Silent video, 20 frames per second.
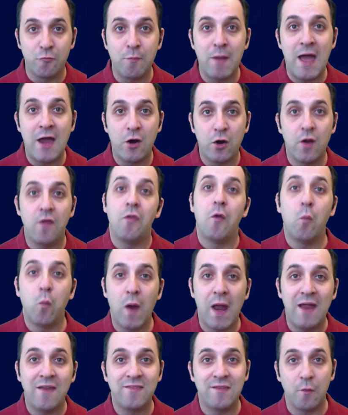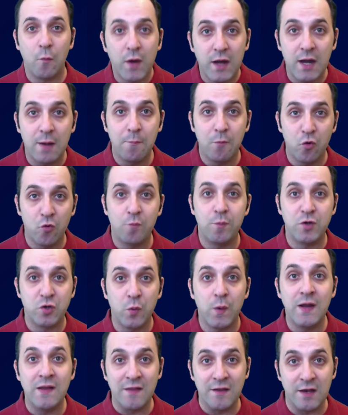matter and the ways that we can move
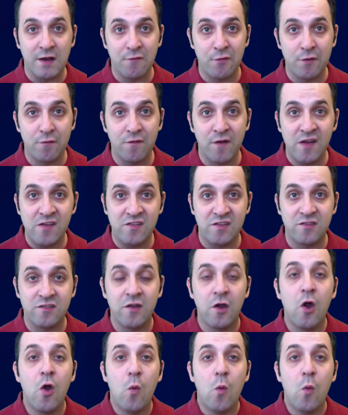between the different phases.